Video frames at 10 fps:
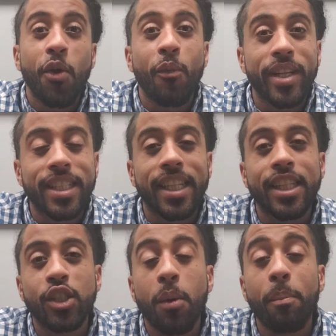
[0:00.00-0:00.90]
which
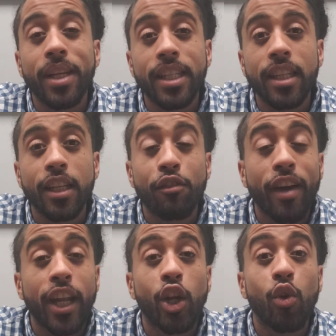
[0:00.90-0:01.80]
is completing the
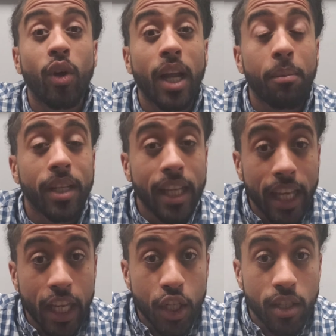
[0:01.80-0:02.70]
final loan
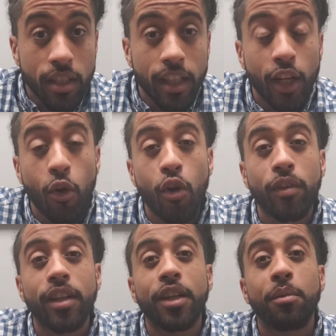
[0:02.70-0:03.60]
application and
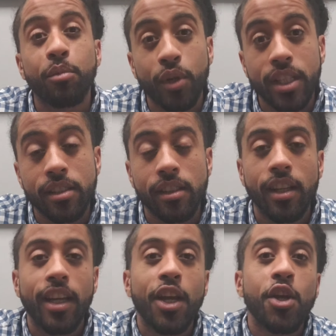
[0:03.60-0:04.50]
ordering an appraisal.
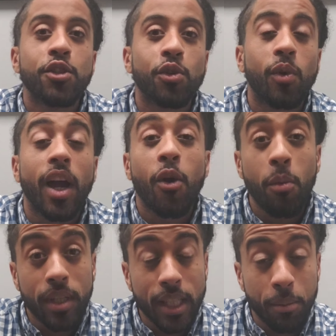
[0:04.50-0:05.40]
So I
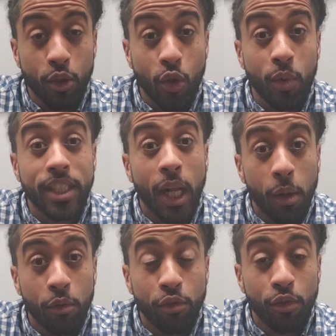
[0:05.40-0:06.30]
hope this episode was
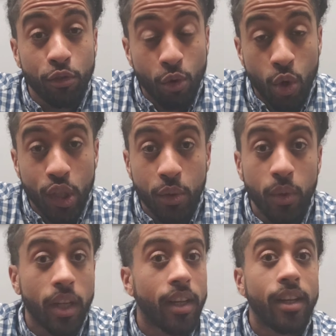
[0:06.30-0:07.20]
helpful for you.
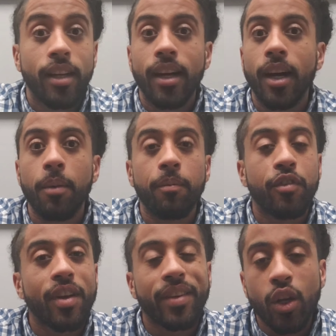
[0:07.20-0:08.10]

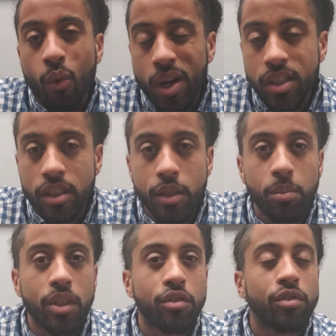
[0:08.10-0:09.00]
If you have any questions,
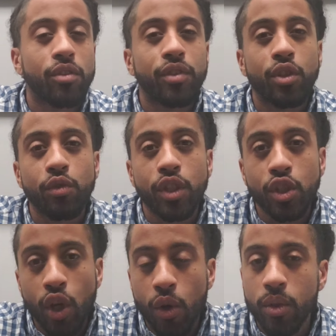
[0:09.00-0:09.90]
please feel free to
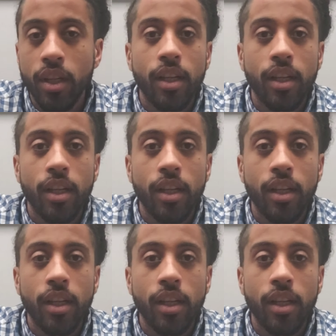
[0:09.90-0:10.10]
reach out.